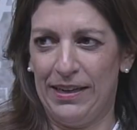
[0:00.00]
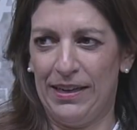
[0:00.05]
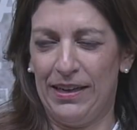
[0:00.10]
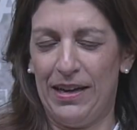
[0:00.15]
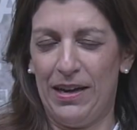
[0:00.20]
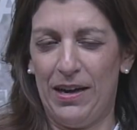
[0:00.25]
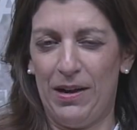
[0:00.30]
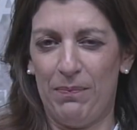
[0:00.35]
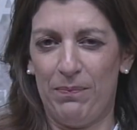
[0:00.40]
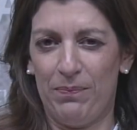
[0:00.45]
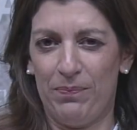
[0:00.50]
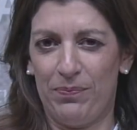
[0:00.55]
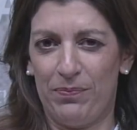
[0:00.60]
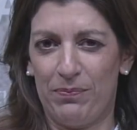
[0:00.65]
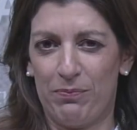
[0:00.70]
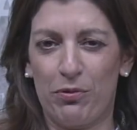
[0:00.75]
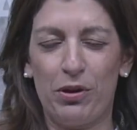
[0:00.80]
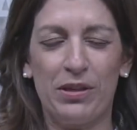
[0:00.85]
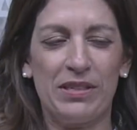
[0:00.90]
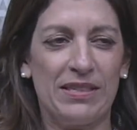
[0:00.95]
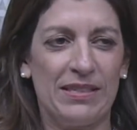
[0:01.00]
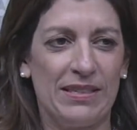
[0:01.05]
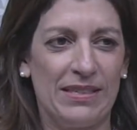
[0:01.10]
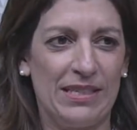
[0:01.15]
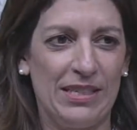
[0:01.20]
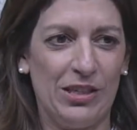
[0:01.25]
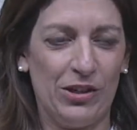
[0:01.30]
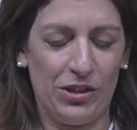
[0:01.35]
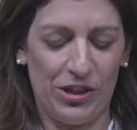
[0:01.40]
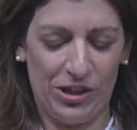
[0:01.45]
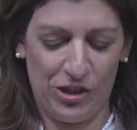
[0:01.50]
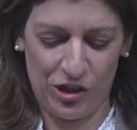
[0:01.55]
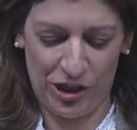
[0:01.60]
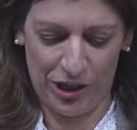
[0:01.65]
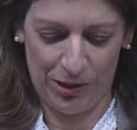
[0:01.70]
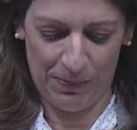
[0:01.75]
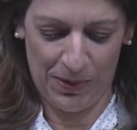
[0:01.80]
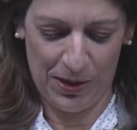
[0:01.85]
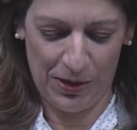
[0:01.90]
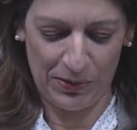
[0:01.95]
um, presence here at
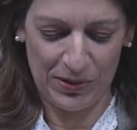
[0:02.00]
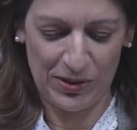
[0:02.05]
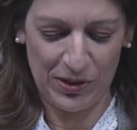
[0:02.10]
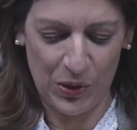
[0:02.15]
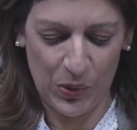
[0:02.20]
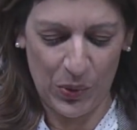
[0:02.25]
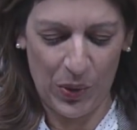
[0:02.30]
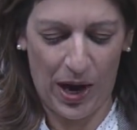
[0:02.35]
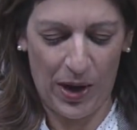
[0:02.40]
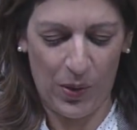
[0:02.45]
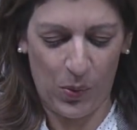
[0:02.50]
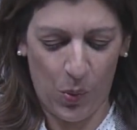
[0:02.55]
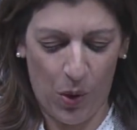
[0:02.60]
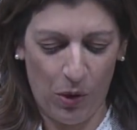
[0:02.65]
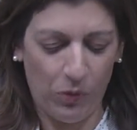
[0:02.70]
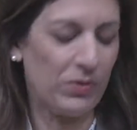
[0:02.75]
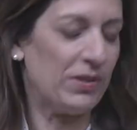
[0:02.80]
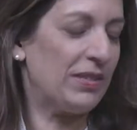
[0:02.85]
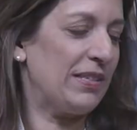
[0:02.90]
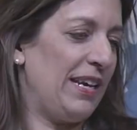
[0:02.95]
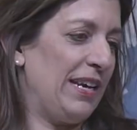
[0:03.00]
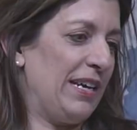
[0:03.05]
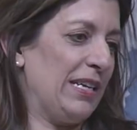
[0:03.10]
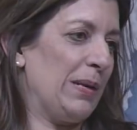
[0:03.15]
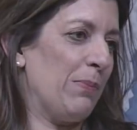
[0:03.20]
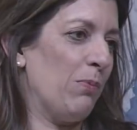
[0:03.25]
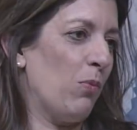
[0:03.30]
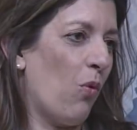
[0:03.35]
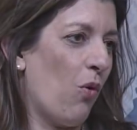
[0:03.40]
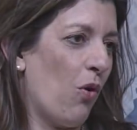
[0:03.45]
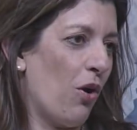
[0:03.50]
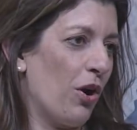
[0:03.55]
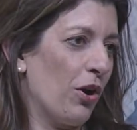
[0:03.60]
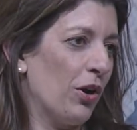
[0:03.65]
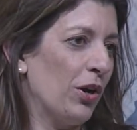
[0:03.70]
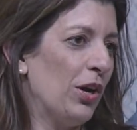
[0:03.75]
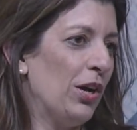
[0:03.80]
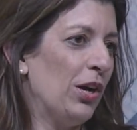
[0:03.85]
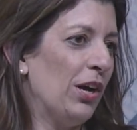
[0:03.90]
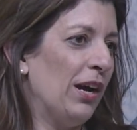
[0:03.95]
Chatham House. So I won't say any
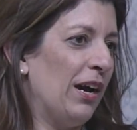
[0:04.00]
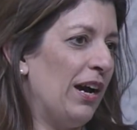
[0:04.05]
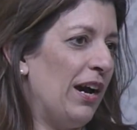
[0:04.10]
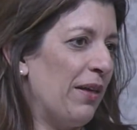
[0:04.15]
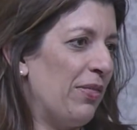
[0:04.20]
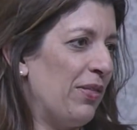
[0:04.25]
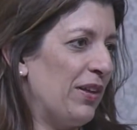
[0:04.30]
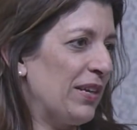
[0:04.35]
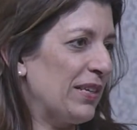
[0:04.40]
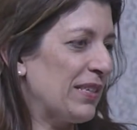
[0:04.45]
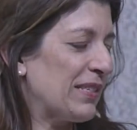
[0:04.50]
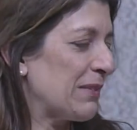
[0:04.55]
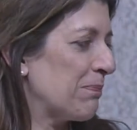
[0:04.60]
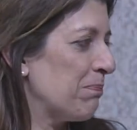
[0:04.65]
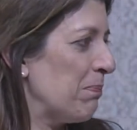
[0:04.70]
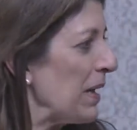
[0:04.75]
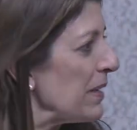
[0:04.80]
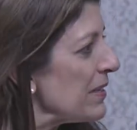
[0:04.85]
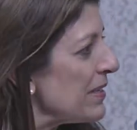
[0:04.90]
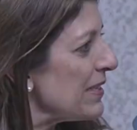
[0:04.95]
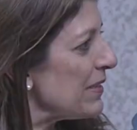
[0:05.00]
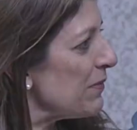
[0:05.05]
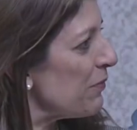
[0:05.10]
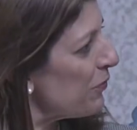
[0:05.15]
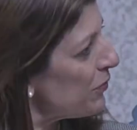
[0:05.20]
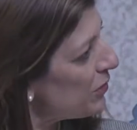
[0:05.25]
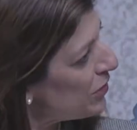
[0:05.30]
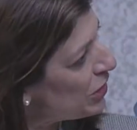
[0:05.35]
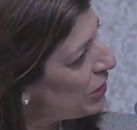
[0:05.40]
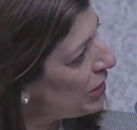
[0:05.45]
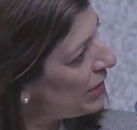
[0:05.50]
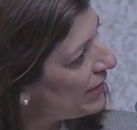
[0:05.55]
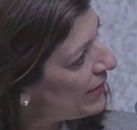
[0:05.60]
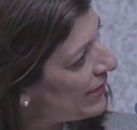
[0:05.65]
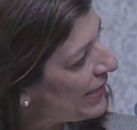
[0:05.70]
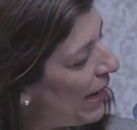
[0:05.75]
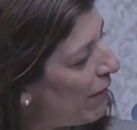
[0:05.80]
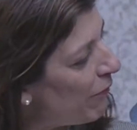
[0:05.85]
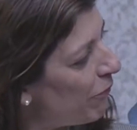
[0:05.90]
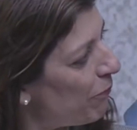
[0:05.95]
more. I think it's best to,
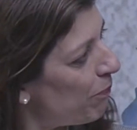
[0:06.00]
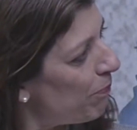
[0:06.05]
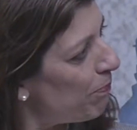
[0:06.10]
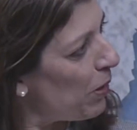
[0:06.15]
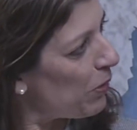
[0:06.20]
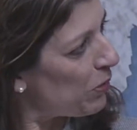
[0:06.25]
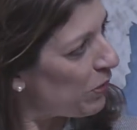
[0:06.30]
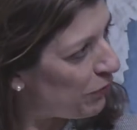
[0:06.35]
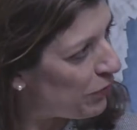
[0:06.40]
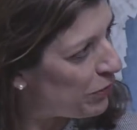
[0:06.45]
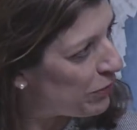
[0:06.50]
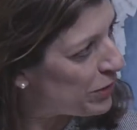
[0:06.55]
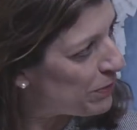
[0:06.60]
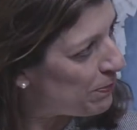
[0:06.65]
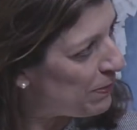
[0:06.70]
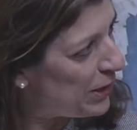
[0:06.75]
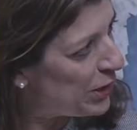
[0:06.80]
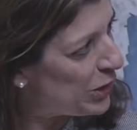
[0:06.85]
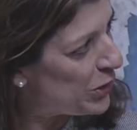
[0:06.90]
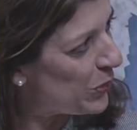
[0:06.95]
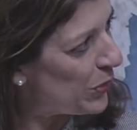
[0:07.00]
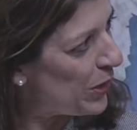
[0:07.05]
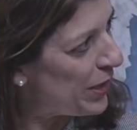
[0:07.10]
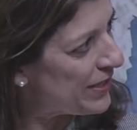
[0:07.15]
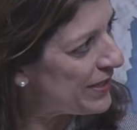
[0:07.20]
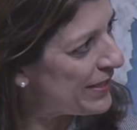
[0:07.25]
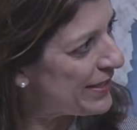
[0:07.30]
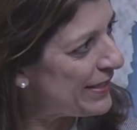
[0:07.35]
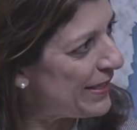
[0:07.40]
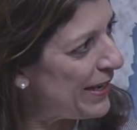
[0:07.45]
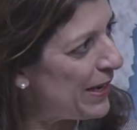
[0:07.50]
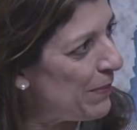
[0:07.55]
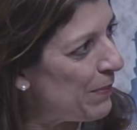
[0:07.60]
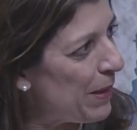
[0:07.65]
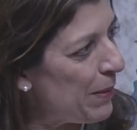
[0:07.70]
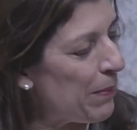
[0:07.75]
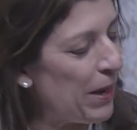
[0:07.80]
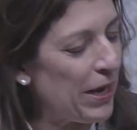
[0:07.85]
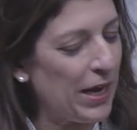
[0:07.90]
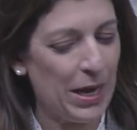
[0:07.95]
to have both of you speak to us. Um,
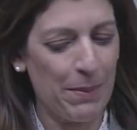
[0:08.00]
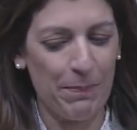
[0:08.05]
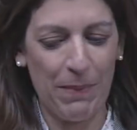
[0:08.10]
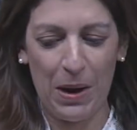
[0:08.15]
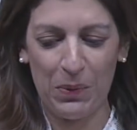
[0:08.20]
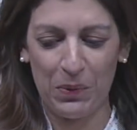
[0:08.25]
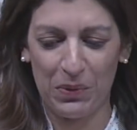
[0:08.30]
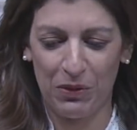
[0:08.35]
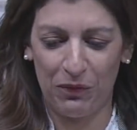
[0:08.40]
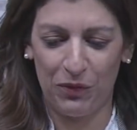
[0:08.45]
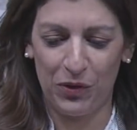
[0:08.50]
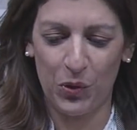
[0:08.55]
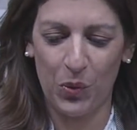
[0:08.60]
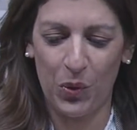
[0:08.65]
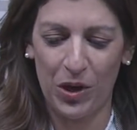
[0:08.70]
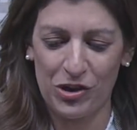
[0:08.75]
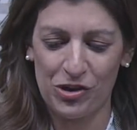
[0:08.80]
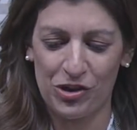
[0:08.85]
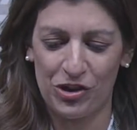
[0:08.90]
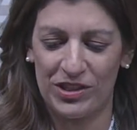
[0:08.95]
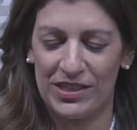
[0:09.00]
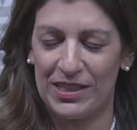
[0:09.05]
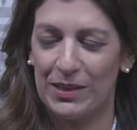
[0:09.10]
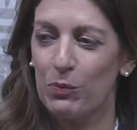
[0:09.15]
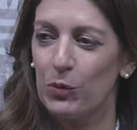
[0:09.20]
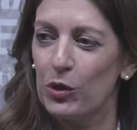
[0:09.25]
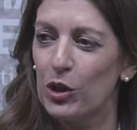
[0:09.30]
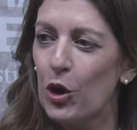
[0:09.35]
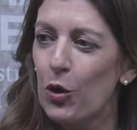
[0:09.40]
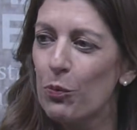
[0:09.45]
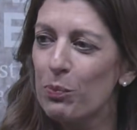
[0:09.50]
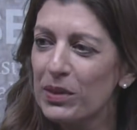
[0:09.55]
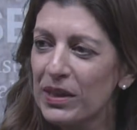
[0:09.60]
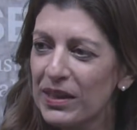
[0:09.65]
I might come back with a few questions and we'll open